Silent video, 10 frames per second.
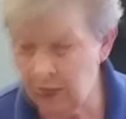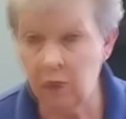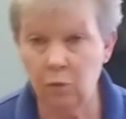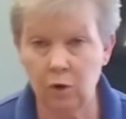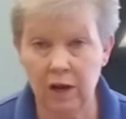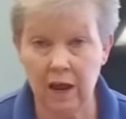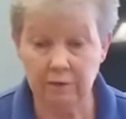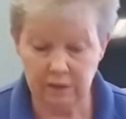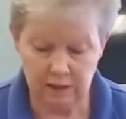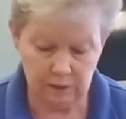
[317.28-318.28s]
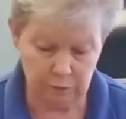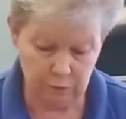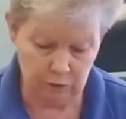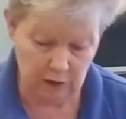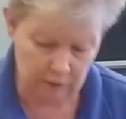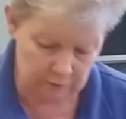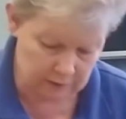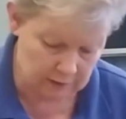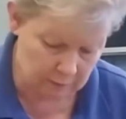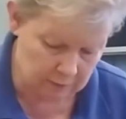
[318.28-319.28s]
1/2 teaspoon of
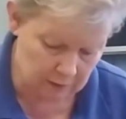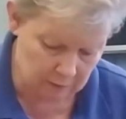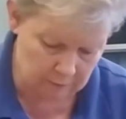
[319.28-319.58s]
cinnamon,